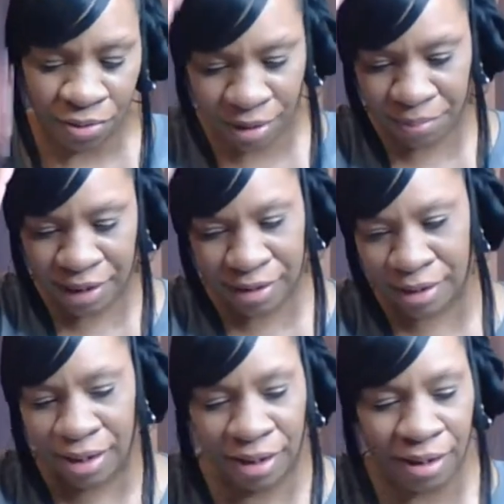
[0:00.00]
Let me
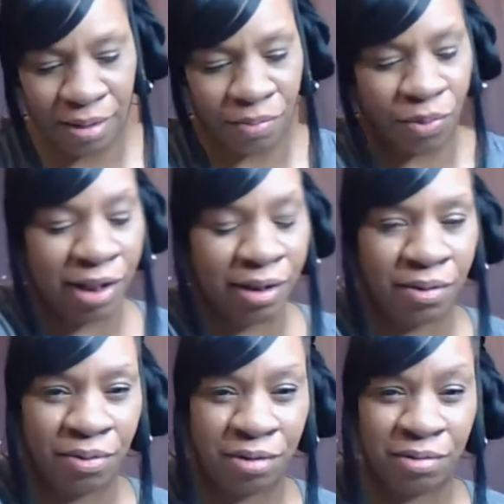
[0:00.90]
see what
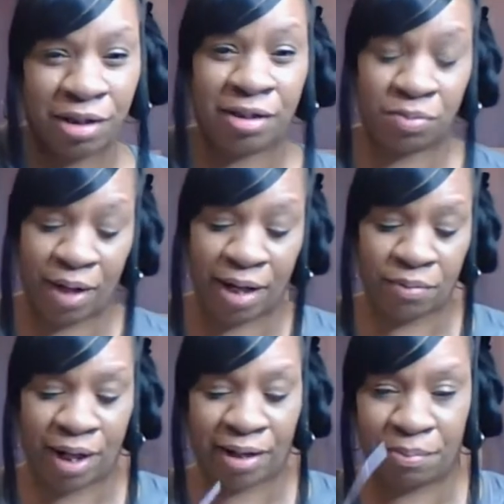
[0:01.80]
this is wet
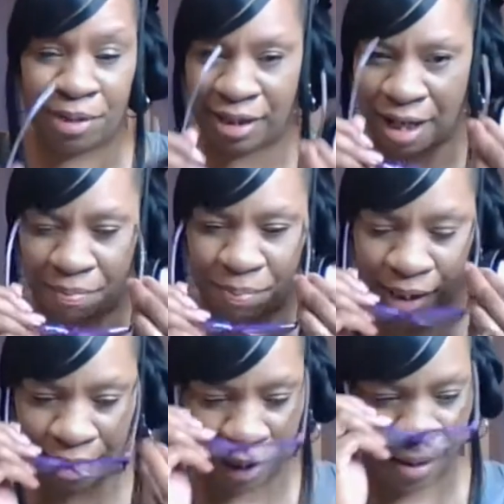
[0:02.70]
and wild. Let me see how
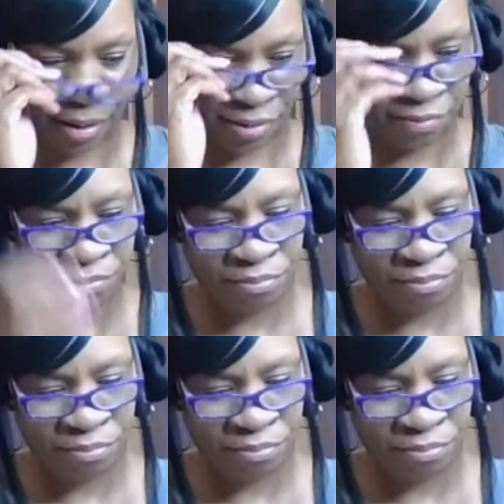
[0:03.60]
big it is.